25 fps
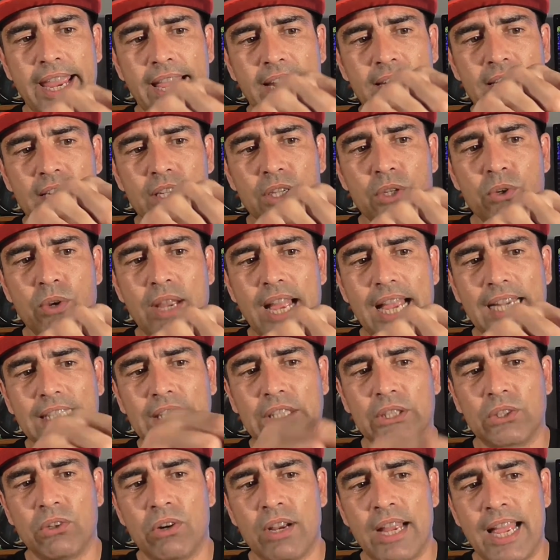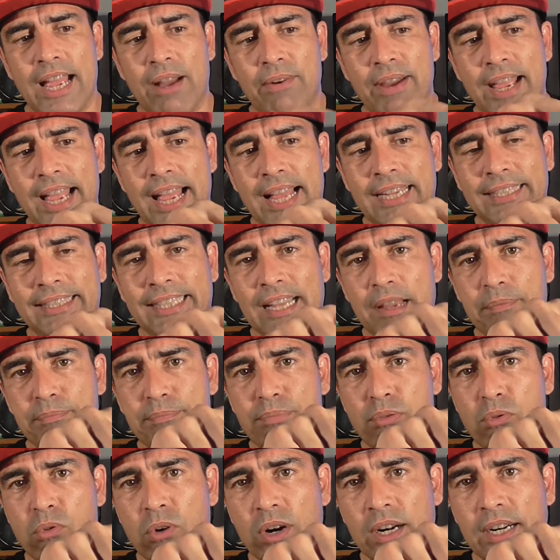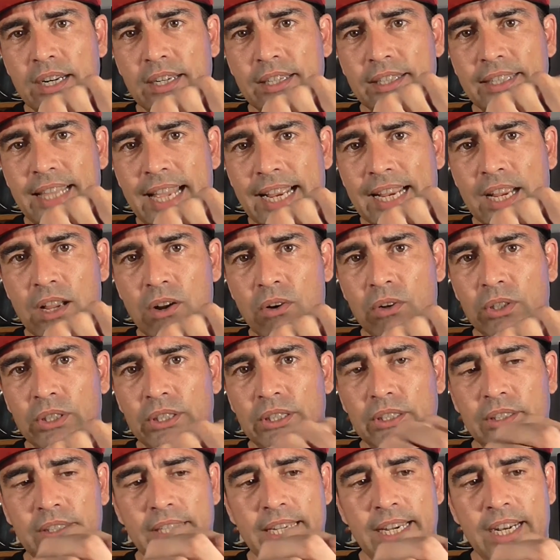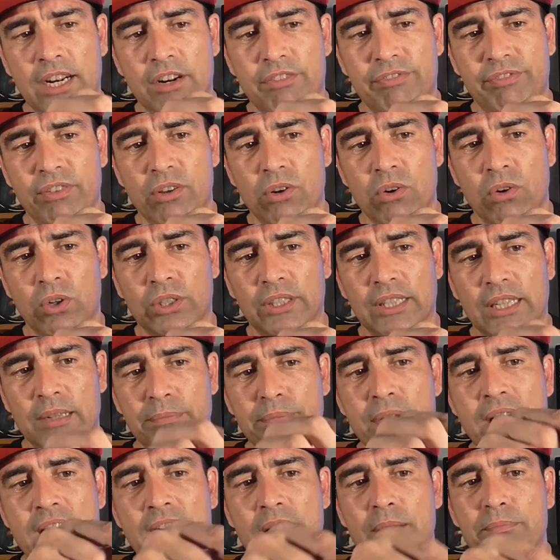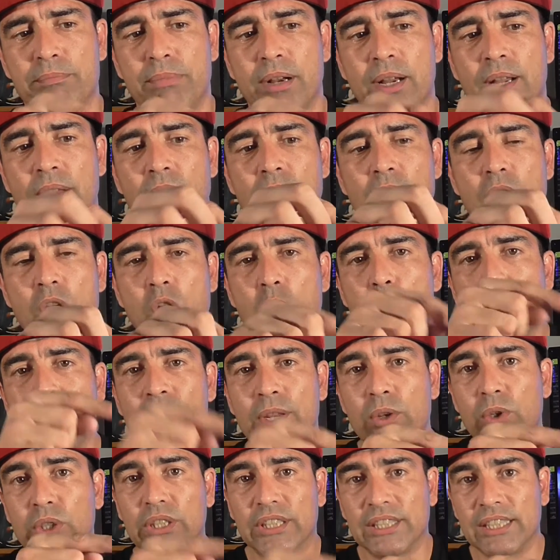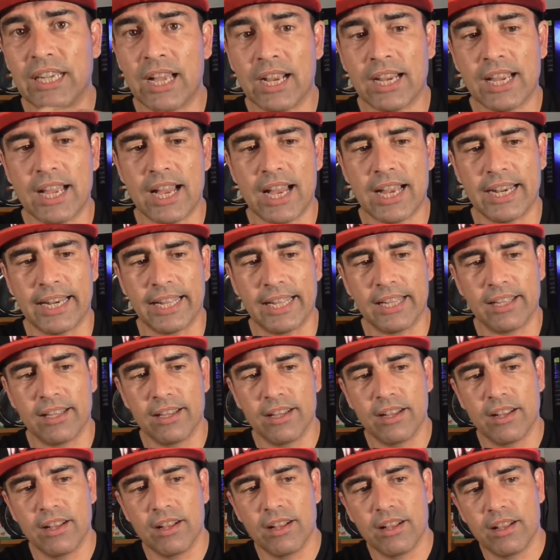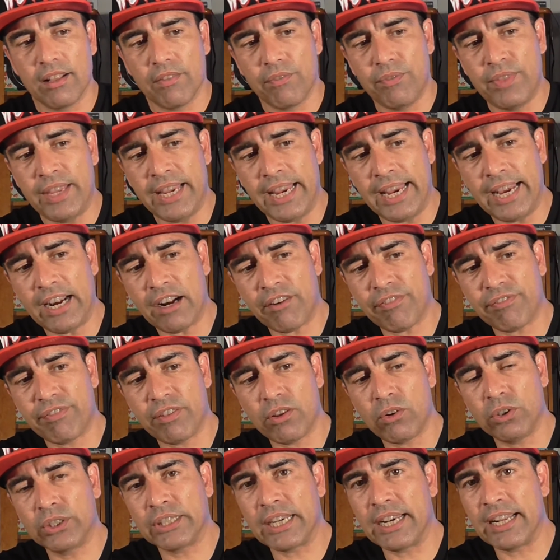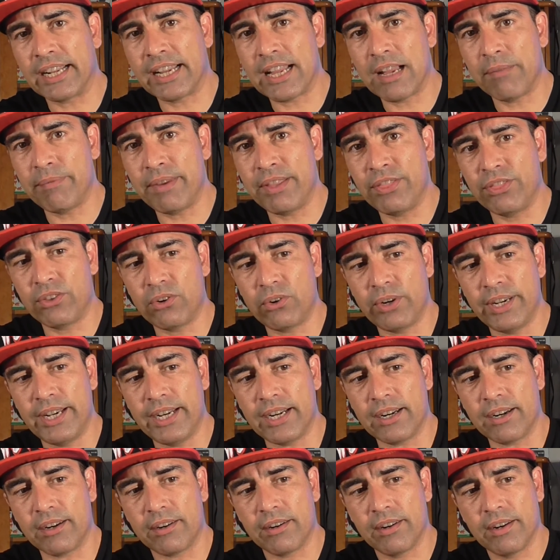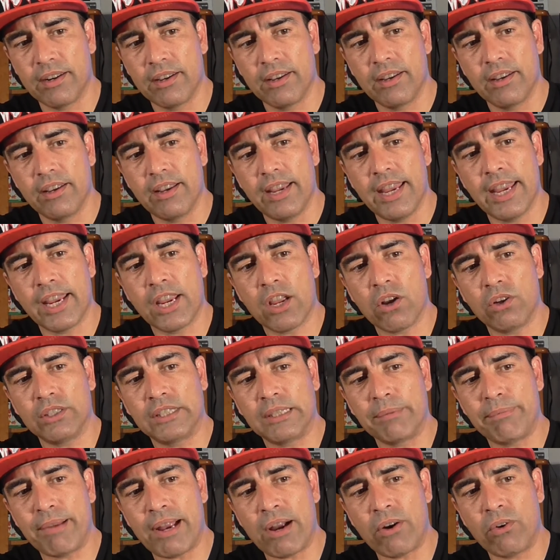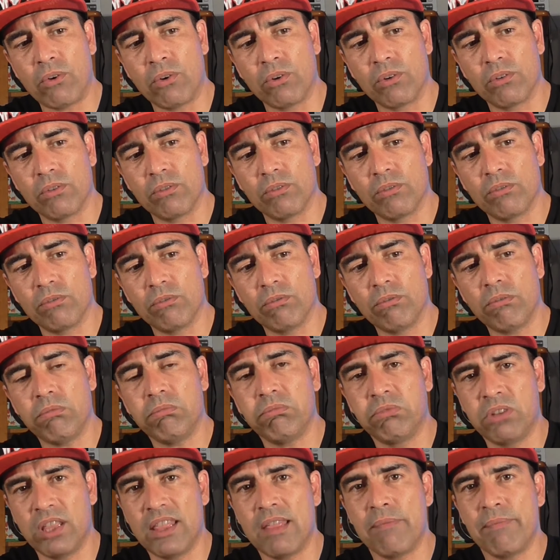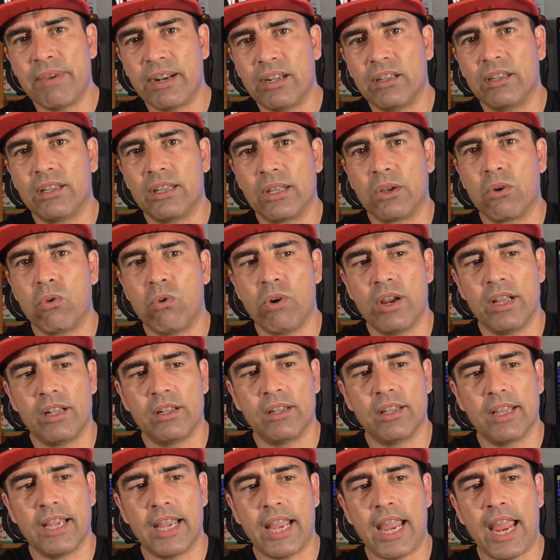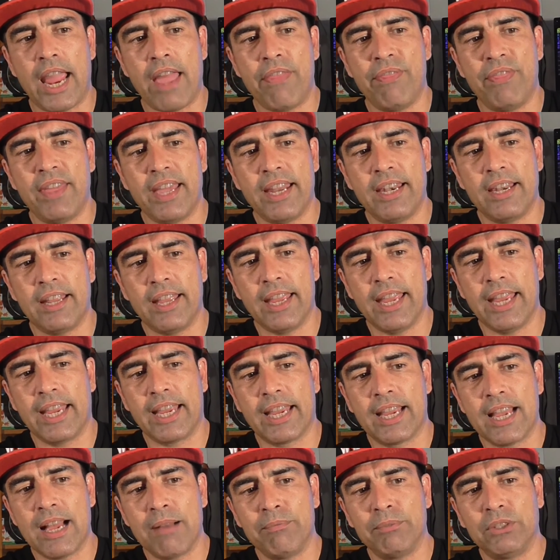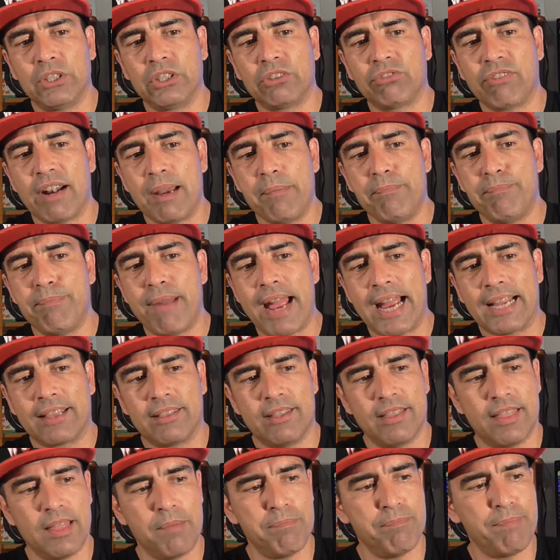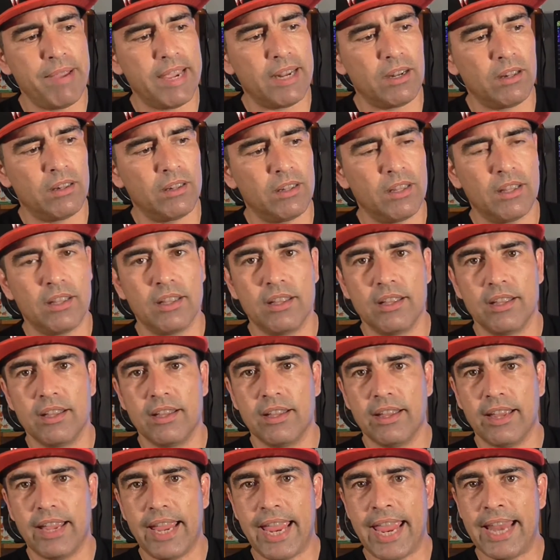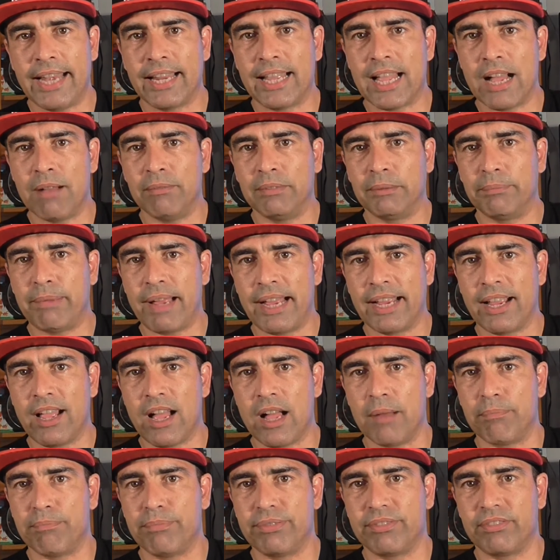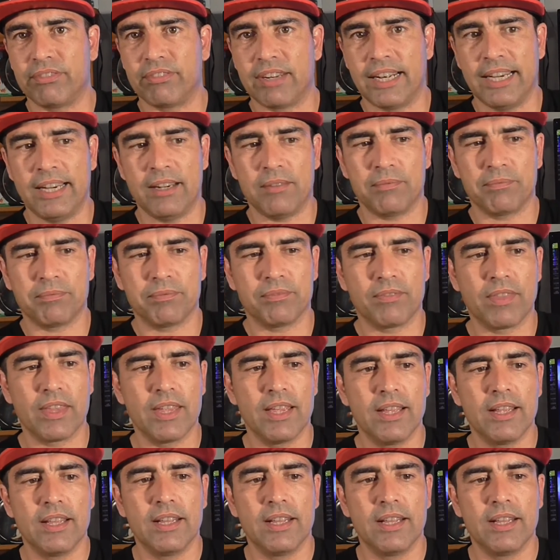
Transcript: and you guys saw how it has that port that goes, the airflow goes to the bottom, but when you suck on it, the airflow is going to come in through here. It goes about to the middle of the coil, and then it comes right back to the middle and comes back up, right?